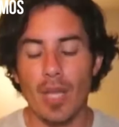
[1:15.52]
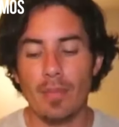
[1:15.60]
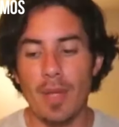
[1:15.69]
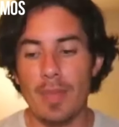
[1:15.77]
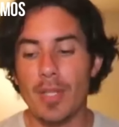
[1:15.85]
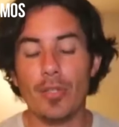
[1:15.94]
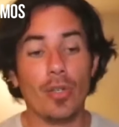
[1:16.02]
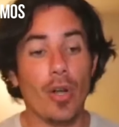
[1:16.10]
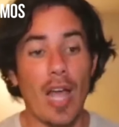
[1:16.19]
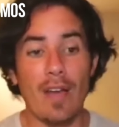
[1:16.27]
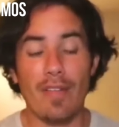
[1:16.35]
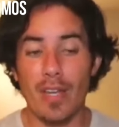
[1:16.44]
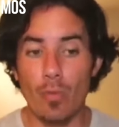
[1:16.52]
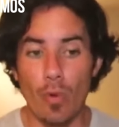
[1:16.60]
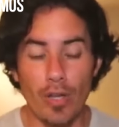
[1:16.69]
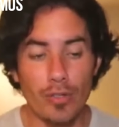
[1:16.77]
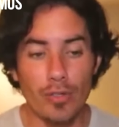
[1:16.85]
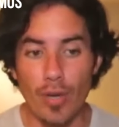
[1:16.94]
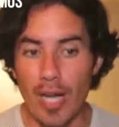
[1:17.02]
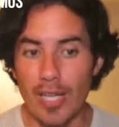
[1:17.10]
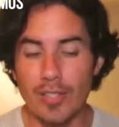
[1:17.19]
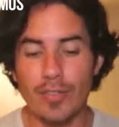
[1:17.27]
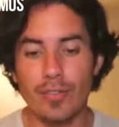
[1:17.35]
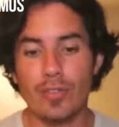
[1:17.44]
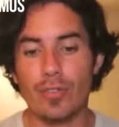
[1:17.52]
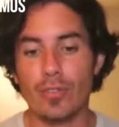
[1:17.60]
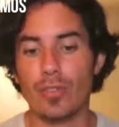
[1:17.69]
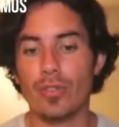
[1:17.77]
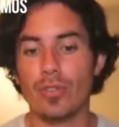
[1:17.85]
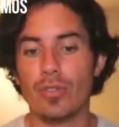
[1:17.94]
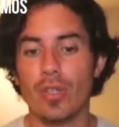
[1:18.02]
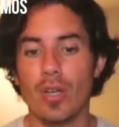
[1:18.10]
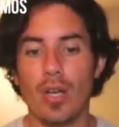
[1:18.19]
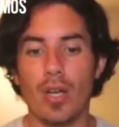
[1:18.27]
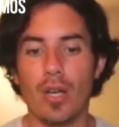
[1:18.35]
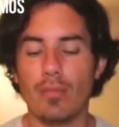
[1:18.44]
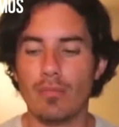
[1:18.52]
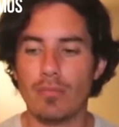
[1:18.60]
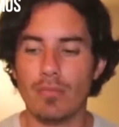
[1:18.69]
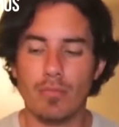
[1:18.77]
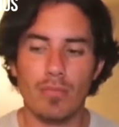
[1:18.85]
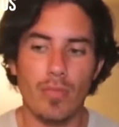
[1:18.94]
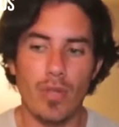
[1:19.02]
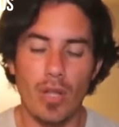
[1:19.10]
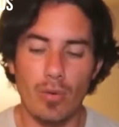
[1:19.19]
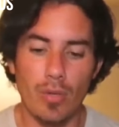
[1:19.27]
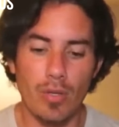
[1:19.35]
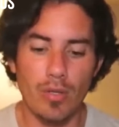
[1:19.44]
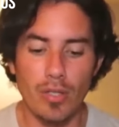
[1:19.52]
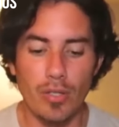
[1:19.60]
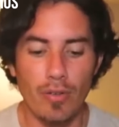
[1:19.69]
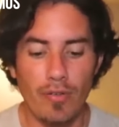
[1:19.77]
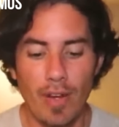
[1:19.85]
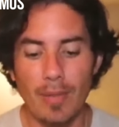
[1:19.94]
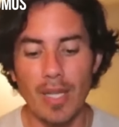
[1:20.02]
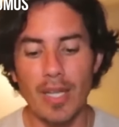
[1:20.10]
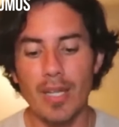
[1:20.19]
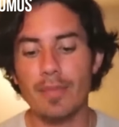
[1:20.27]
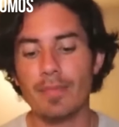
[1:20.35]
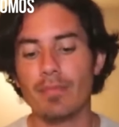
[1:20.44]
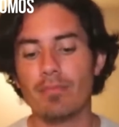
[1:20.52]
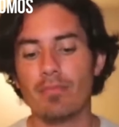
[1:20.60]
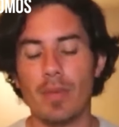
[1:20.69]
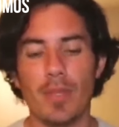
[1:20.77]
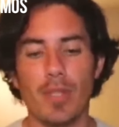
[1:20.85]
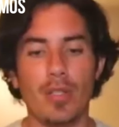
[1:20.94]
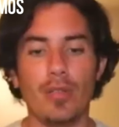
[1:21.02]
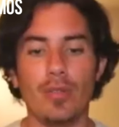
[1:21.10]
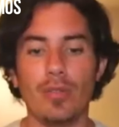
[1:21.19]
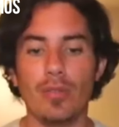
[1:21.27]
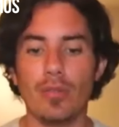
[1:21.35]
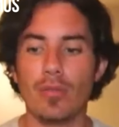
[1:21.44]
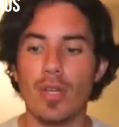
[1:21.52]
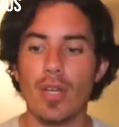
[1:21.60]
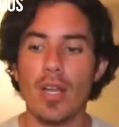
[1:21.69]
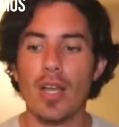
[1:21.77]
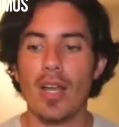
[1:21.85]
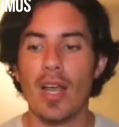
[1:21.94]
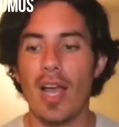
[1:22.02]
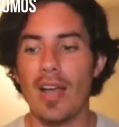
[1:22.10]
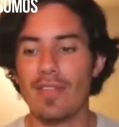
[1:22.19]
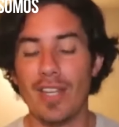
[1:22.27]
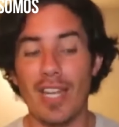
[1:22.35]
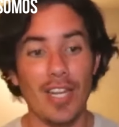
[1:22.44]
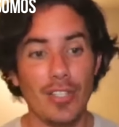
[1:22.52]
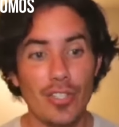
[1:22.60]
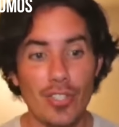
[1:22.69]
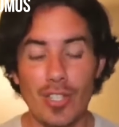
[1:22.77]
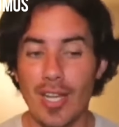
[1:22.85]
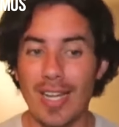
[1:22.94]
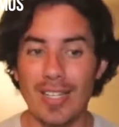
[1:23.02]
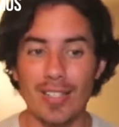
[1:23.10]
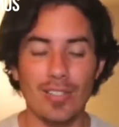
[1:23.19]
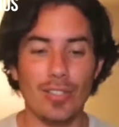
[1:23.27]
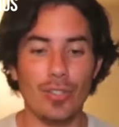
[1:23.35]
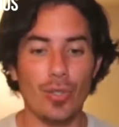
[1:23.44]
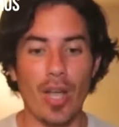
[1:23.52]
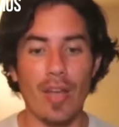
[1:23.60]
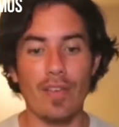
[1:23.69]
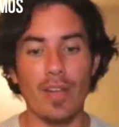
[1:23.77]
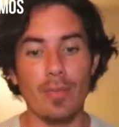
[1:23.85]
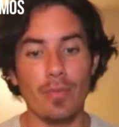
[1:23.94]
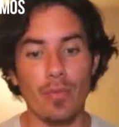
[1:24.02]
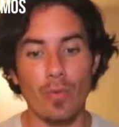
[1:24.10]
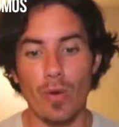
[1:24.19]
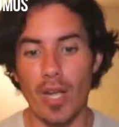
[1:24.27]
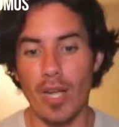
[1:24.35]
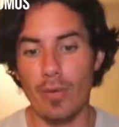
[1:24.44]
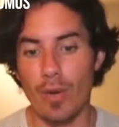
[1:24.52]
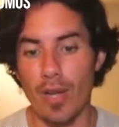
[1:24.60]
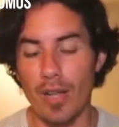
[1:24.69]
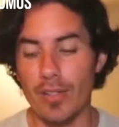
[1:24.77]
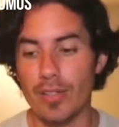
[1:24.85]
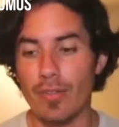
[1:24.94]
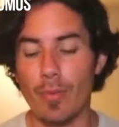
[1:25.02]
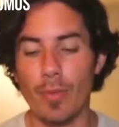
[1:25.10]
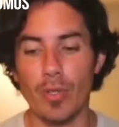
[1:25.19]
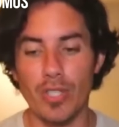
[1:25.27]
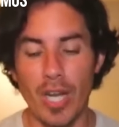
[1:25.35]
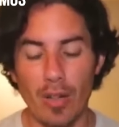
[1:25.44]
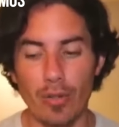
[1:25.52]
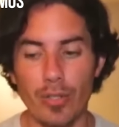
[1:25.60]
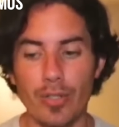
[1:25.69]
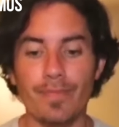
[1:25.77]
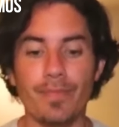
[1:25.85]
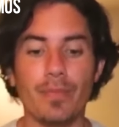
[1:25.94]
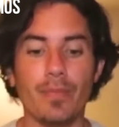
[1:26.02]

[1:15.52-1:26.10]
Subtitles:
And maybe you don't have anyone to ask no one in your family. Maybe you have an age that you don't have anyone else from your childhood.